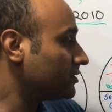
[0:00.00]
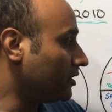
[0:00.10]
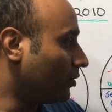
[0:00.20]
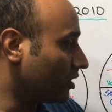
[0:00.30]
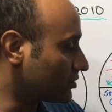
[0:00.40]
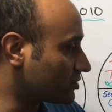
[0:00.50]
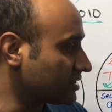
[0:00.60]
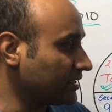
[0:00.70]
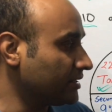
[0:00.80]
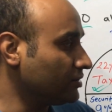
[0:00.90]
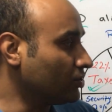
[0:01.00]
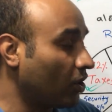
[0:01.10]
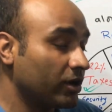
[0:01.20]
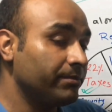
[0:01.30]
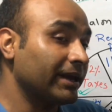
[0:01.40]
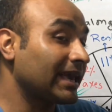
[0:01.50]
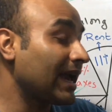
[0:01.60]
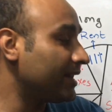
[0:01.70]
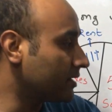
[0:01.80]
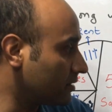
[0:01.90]
They want to see
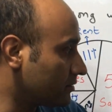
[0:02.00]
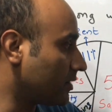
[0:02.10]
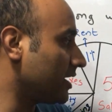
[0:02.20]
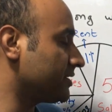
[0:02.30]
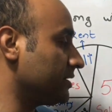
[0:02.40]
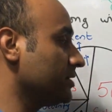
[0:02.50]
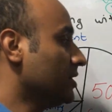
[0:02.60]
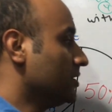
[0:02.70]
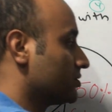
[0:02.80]
non-mechanical writing,